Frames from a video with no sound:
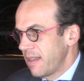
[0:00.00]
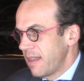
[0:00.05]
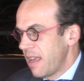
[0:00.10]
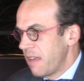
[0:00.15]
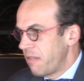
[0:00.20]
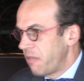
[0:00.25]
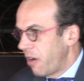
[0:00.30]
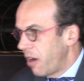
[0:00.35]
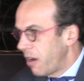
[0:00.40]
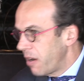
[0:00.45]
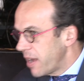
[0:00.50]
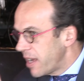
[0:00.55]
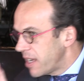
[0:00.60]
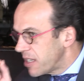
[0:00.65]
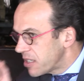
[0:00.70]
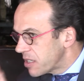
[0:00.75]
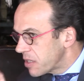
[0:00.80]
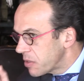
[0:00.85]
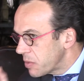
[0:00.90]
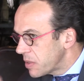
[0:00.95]
If our
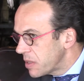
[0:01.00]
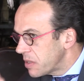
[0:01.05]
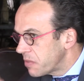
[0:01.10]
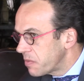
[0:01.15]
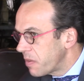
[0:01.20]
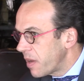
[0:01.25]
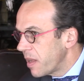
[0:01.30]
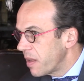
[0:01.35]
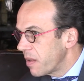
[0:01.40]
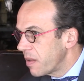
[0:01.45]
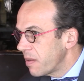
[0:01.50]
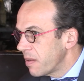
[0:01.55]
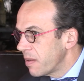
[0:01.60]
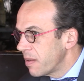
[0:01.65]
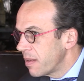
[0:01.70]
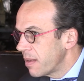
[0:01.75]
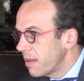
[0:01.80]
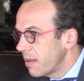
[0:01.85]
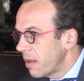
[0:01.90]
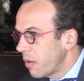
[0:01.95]
SOEs fail,
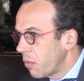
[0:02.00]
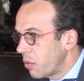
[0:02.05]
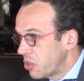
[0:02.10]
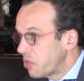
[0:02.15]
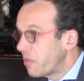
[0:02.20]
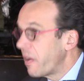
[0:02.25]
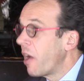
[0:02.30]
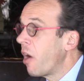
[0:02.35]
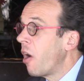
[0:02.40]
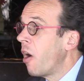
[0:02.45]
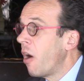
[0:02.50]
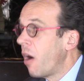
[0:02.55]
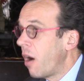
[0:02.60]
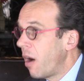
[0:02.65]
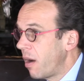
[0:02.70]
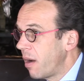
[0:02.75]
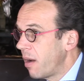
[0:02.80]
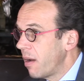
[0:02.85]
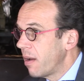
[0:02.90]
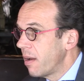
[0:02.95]
which they are,
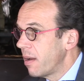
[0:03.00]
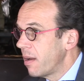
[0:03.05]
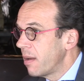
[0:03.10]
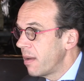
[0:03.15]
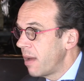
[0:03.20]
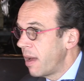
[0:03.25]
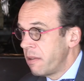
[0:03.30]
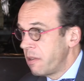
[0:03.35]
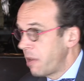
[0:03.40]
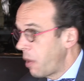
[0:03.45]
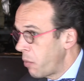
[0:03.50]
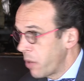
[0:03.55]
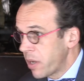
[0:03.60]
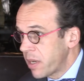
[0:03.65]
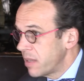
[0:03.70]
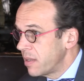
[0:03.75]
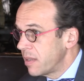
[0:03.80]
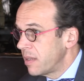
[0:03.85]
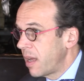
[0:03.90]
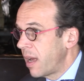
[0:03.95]
and no one
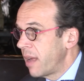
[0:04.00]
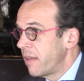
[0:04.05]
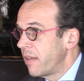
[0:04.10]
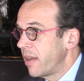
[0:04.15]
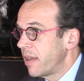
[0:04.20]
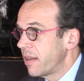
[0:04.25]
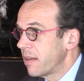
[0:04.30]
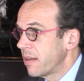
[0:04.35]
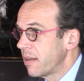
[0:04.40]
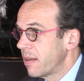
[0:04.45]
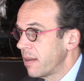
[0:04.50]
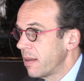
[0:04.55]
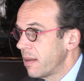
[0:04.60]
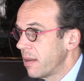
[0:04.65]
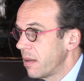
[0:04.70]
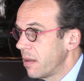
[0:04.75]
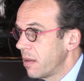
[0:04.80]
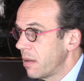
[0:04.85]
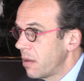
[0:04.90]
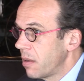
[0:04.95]
can deny that,
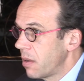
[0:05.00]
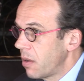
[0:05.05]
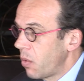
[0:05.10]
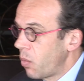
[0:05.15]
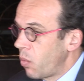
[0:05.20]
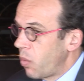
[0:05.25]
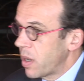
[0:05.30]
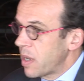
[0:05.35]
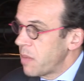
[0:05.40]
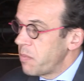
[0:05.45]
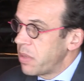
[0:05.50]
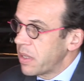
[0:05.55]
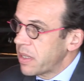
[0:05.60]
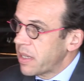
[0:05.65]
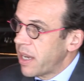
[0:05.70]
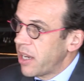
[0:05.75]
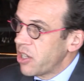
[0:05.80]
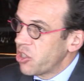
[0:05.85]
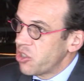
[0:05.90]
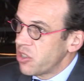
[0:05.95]
what
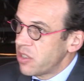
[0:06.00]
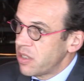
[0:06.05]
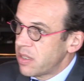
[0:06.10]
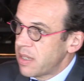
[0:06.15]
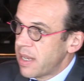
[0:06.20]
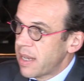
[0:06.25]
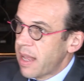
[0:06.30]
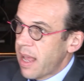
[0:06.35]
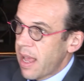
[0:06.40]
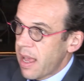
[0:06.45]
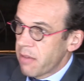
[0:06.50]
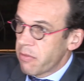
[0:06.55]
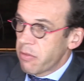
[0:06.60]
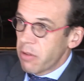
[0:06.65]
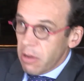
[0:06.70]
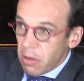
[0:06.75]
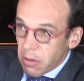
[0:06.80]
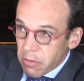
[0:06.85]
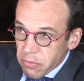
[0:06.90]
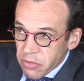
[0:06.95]
implications does that have
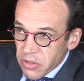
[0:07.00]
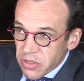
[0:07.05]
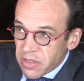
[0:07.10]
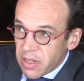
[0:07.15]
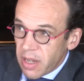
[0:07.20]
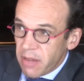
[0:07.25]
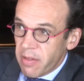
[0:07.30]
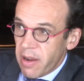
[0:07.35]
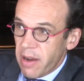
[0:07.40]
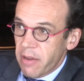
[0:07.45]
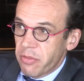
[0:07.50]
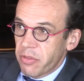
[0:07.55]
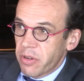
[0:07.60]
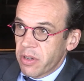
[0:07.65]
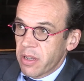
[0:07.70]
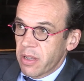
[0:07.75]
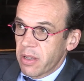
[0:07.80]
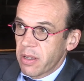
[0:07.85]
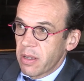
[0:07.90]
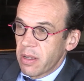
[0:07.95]
for South
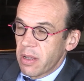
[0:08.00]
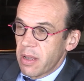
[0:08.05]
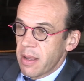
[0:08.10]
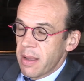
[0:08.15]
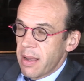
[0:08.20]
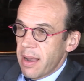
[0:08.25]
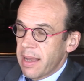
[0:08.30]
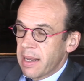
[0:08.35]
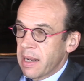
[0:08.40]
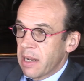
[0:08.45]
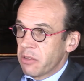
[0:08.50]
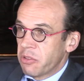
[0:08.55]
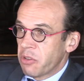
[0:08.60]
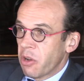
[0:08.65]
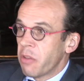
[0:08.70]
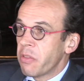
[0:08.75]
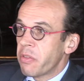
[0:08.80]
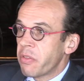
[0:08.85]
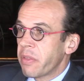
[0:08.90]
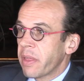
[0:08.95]
Africa? And I
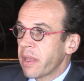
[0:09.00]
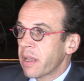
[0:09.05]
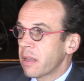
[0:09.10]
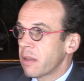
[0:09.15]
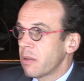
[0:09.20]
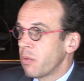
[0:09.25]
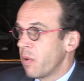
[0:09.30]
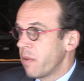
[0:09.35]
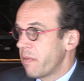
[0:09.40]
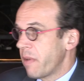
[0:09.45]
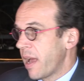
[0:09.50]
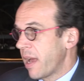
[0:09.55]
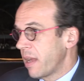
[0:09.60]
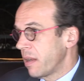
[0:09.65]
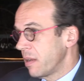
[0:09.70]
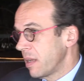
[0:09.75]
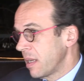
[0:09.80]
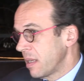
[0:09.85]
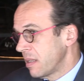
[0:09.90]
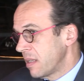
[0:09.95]
don't think we've had
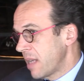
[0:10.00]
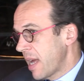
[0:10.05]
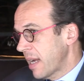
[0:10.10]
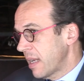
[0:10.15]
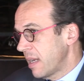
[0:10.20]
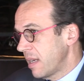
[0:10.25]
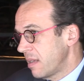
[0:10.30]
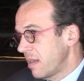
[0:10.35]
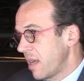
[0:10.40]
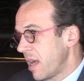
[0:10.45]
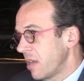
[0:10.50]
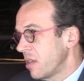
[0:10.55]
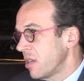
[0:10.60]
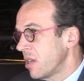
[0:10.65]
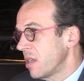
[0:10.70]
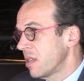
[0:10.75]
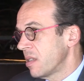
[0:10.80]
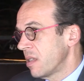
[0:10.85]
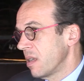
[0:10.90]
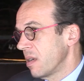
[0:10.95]
exactly 10
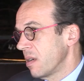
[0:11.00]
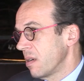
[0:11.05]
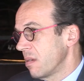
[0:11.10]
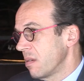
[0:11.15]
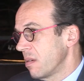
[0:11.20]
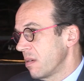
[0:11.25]
years now,